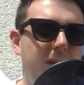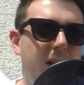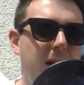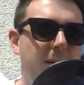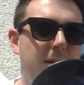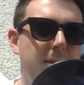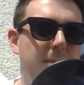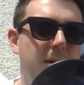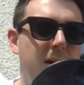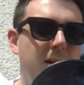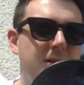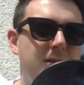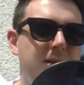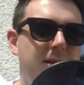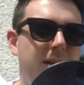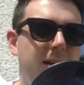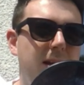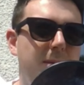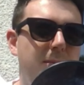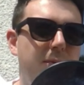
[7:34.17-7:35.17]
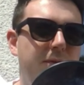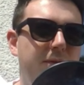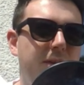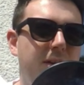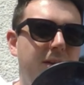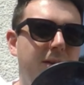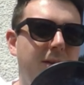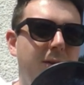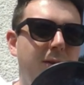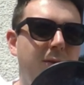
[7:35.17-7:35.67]
mean, personally, I
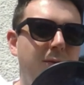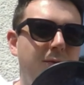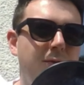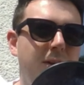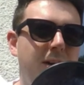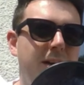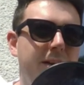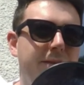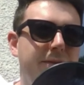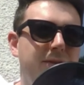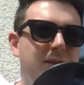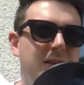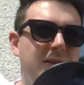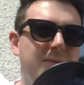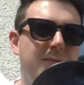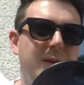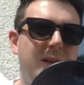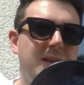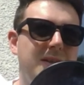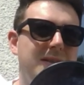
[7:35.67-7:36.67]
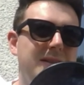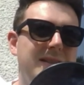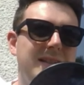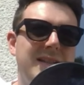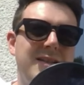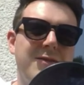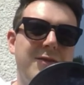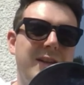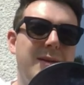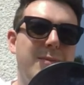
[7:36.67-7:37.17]
prefer the Google Drive just because it's
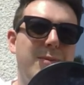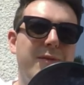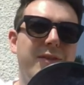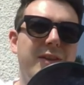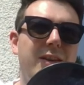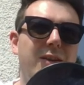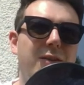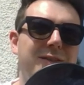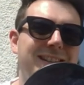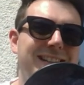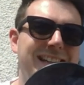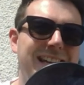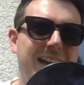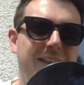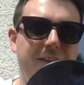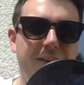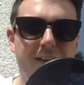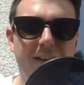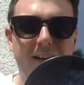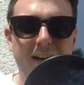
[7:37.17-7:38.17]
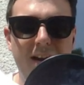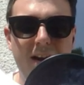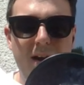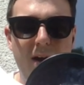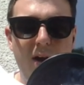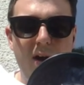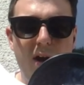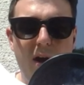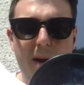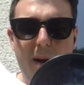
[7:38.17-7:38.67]
easier to keep everything all together.
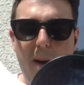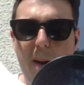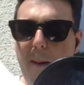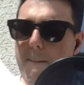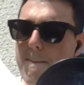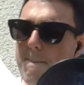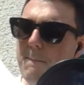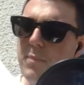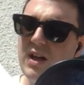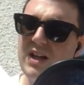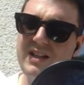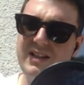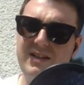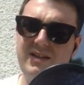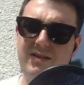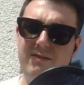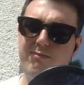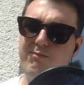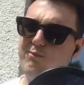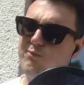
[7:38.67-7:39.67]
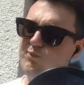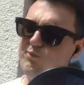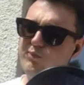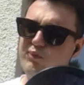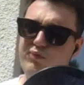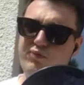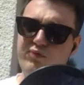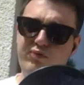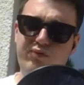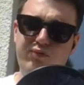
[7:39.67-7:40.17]
But
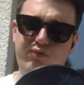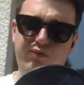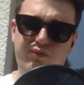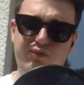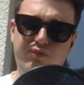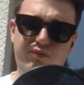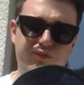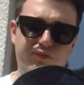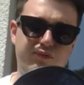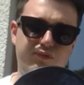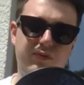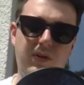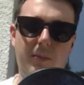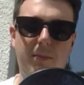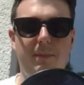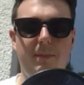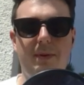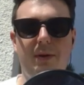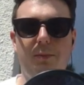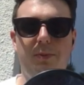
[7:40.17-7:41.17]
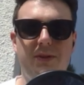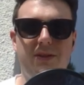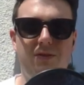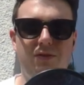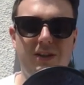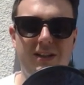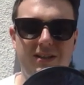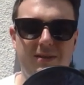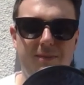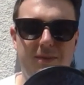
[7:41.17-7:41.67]
I might be able to
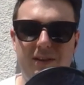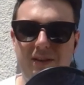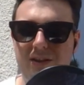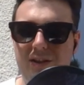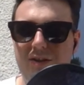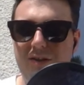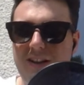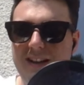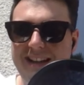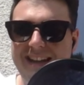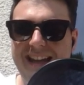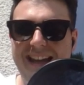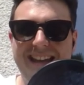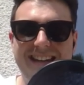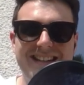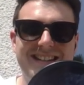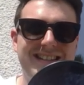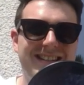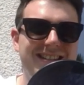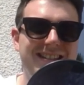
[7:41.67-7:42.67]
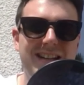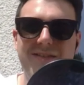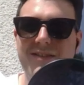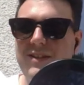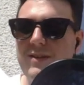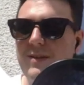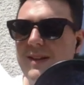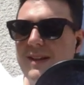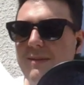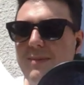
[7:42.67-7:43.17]
try something new. Again, it's the
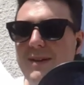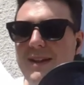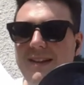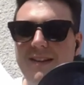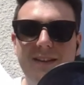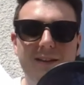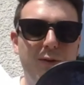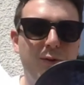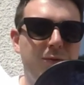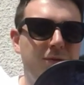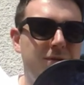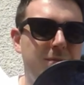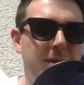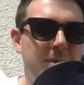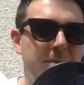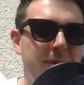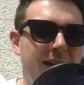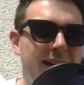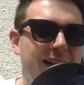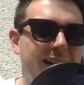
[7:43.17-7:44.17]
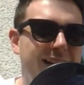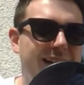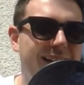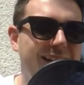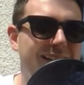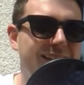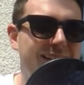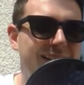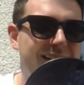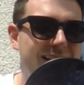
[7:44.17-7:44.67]
720p that holds me back.
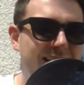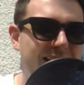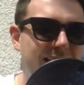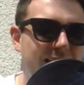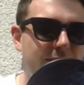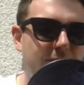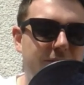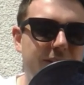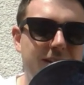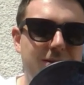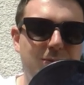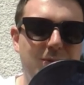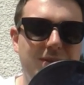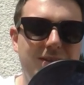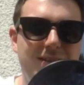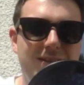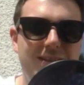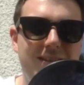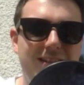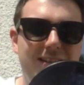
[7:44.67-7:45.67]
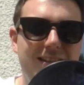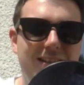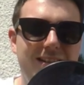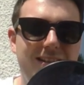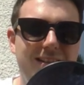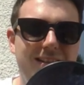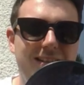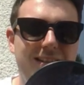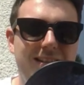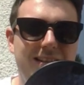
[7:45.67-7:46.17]
If this was
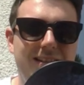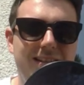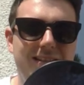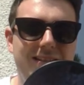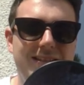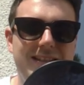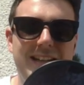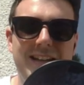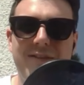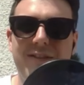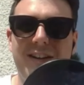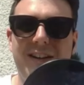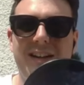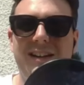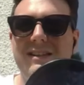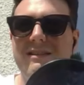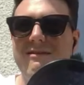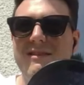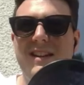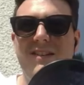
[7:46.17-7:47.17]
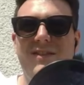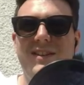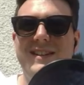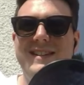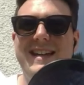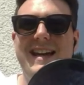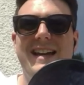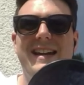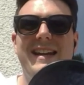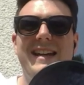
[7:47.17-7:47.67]
saving in even
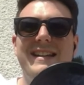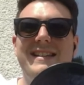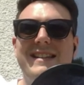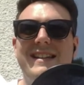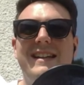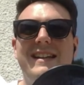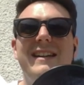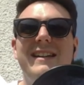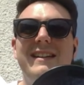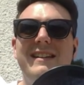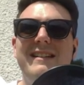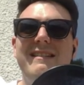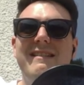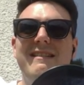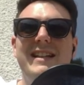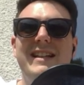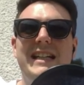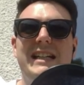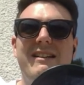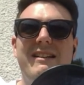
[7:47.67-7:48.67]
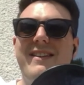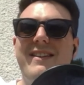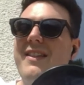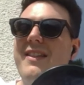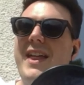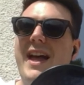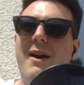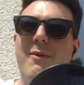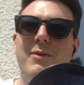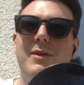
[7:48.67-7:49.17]
1080,
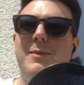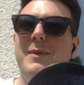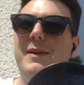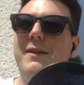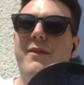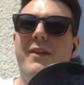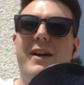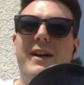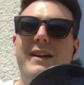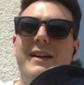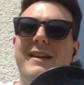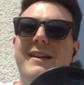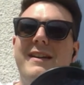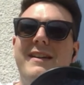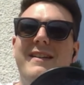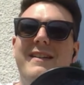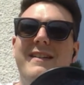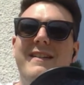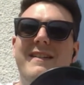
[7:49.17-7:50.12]
that would be fine.